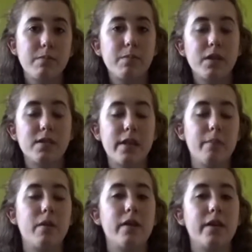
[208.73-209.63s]
because
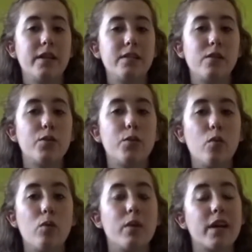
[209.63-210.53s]
then by then it's
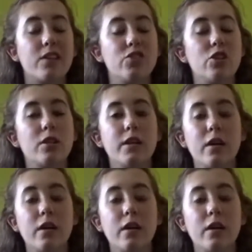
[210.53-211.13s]
lukewarm and I can chug it.